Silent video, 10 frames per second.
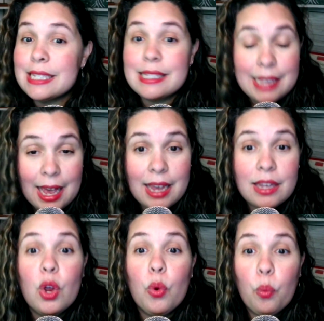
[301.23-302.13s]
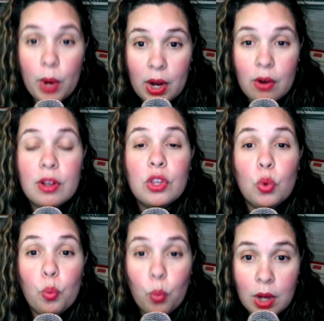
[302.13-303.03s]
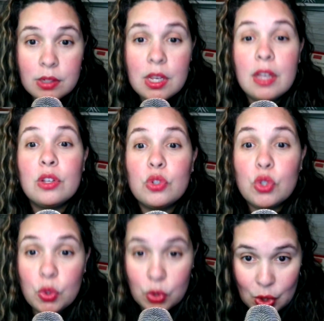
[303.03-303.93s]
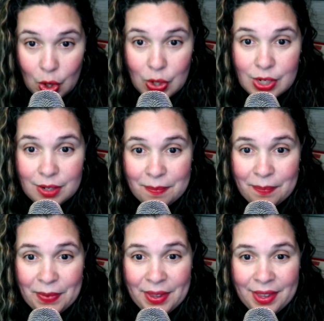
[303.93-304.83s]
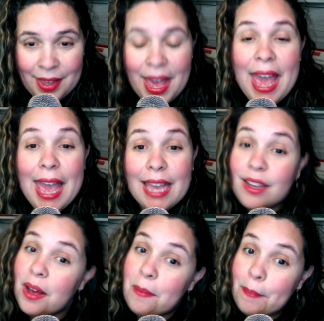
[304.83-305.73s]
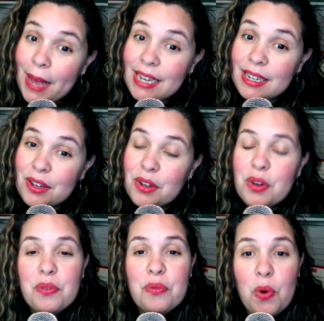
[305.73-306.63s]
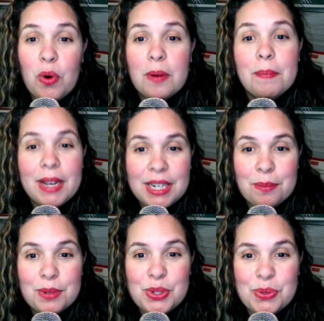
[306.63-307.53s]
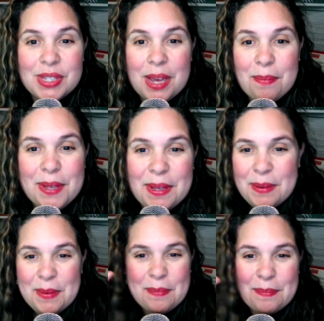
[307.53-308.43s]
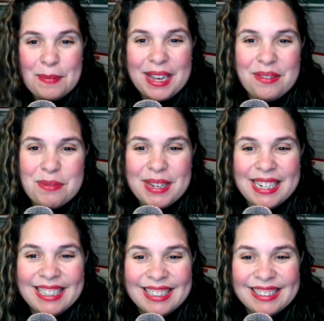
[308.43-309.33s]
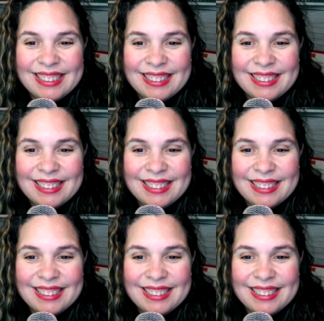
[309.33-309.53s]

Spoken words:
Decide where you want to start and come back for my number two step. Bye, everybody.